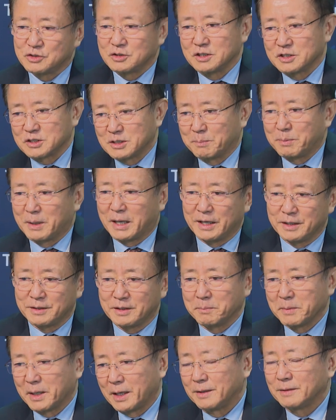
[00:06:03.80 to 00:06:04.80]
the supply
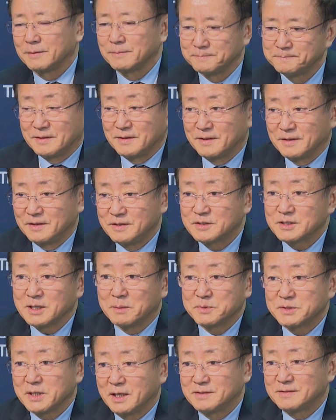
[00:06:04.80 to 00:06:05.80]
demand. In
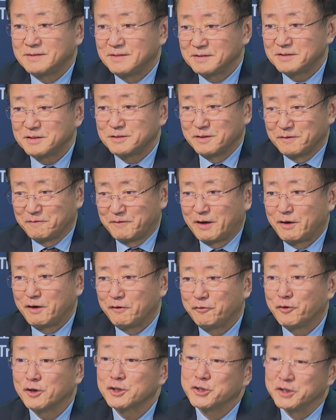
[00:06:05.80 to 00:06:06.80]
some sense, this is very
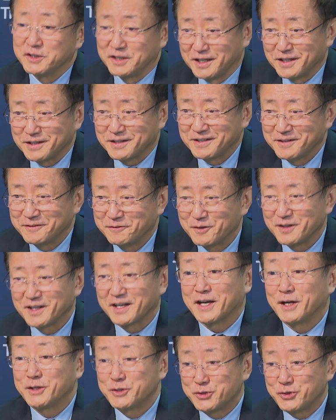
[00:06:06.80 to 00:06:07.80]
fortunate for the
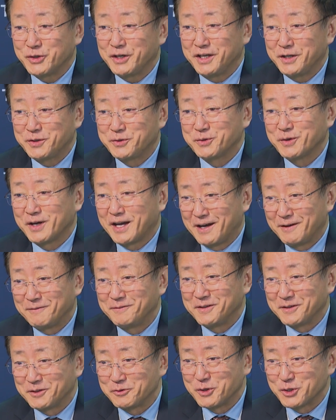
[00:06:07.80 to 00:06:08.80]
country to
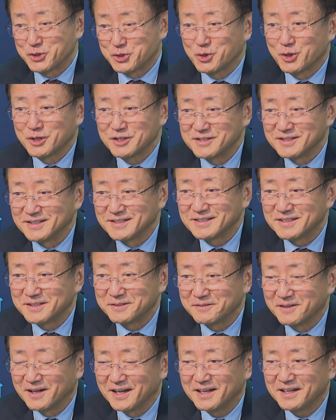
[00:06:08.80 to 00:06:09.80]
have the resources,
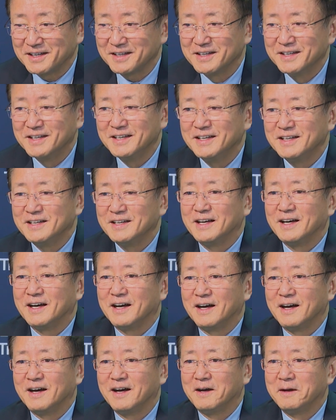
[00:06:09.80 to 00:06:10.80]
right?
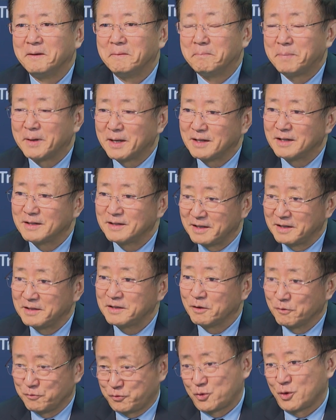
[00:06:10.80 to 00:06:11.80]
But then,
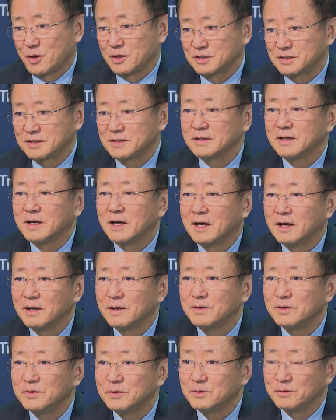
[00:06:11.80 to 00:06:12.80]
of course,
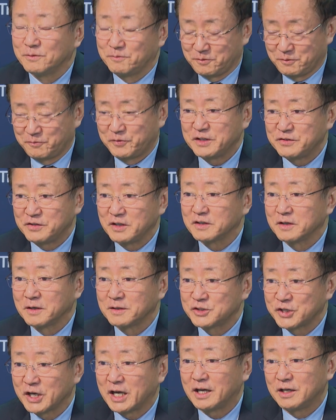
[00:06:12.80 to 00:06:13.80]
we're facing the
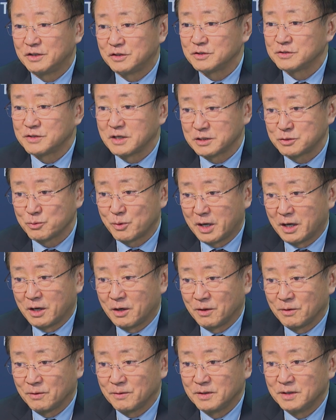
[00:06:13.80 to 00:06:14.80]
challenges as
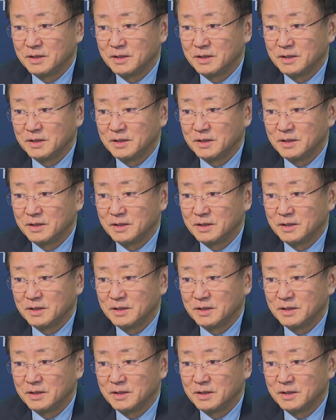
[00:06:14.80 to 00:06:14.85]
well.